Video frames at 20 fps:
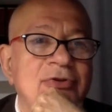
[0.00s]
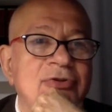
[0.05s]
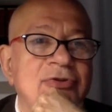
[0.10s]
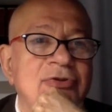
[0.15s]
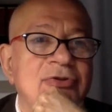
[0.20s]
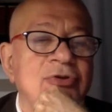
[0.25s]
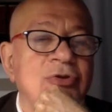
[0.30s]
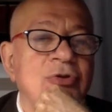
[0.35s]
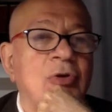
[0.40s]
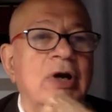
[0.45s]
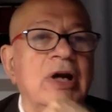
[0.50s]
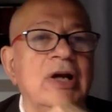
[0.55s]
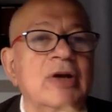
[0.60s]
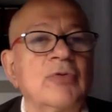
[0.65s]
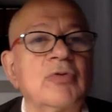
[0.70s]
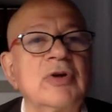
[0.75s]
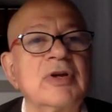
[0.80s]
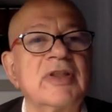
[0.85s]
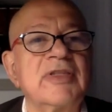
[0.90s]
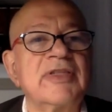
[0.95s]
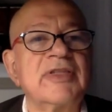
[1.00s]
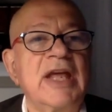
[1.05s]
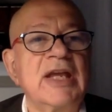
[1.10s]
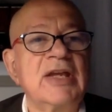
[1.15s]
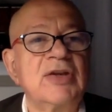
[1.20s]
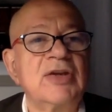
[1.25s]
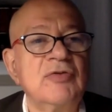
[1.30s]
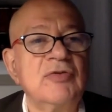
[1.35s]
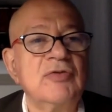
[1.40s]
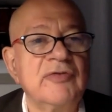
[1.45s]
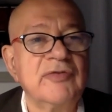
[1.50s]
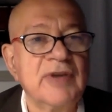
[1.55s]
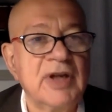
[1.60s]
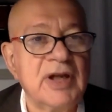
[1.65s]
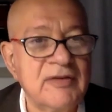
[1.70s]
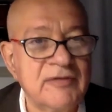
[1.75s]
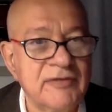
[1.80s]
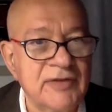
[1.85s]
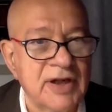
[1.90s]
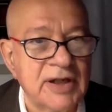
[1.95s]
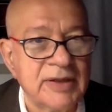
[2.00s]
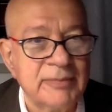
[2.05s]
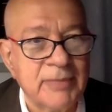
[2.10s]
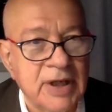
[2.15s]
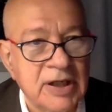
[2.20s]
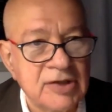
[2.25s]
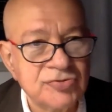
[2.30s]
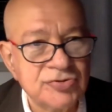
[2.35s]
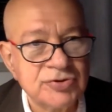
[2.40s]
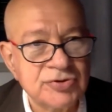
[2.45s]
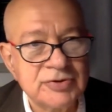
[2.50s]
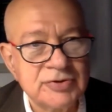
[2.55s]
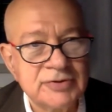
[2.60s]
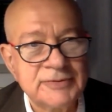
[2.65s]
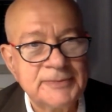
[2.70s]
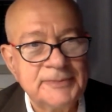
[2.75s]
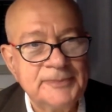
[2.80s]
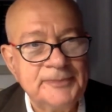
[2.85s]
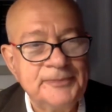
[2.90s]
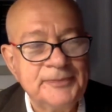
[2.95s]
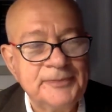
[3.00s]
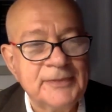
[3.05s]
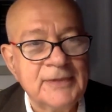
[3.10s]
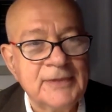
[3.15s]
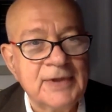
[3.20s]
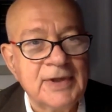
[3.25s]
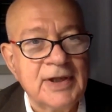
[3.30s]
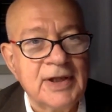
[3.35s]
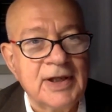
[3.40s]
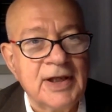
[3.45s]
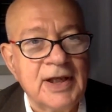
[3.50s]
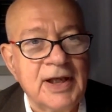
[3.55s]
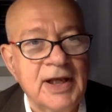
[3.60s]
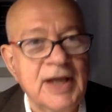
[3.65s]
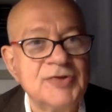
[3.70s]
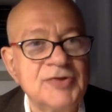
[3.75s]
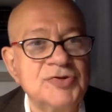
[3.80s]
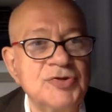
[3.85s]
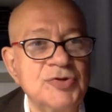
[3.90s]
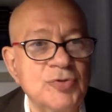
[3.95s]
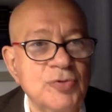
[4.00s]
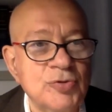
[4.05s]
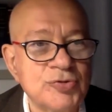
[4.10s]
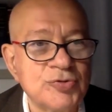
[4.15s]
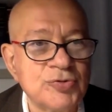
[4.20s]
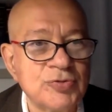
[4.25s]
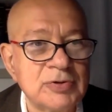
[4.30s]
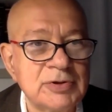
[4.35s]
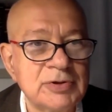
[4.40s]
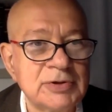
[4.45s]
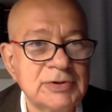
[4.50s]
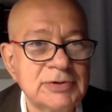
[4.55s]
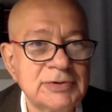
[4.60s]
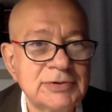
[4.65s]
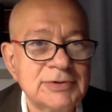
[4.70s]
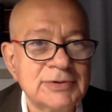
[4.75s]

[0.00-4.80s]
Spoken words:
So I want to thank you very, very much. As usual,